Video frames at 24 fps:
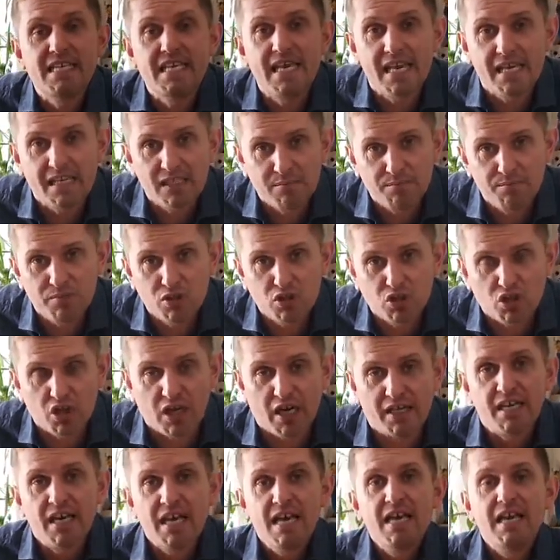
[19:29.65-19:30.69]
undertake
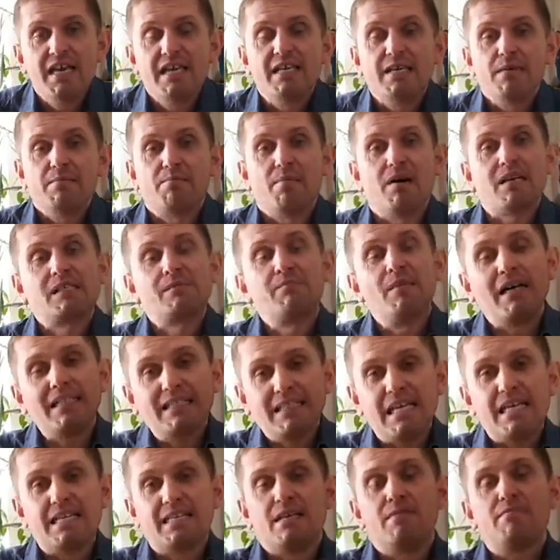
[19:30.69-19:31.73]
all
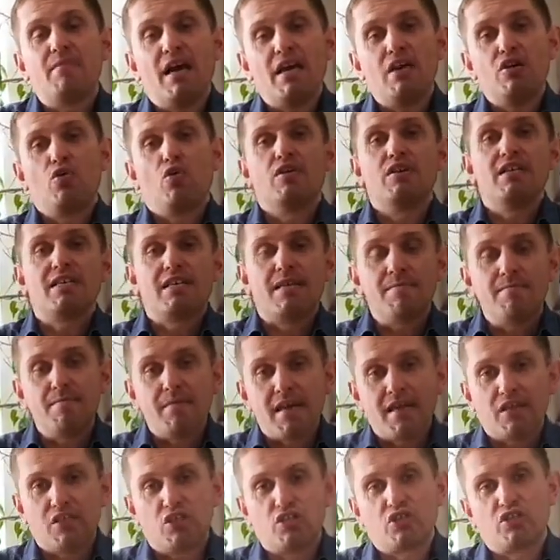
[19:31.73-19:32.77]
actions not to die unto
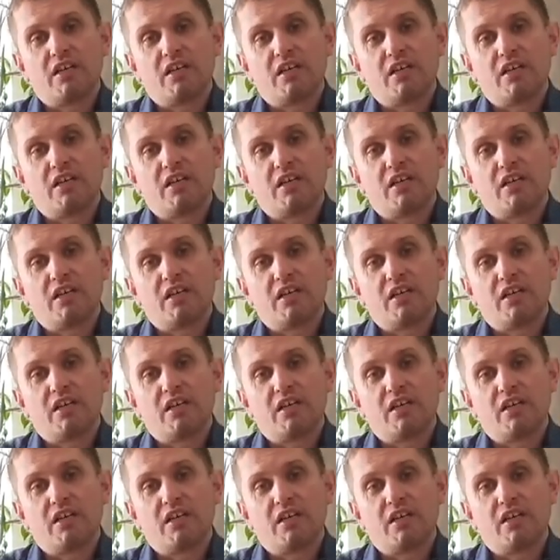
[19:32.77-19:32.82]
you.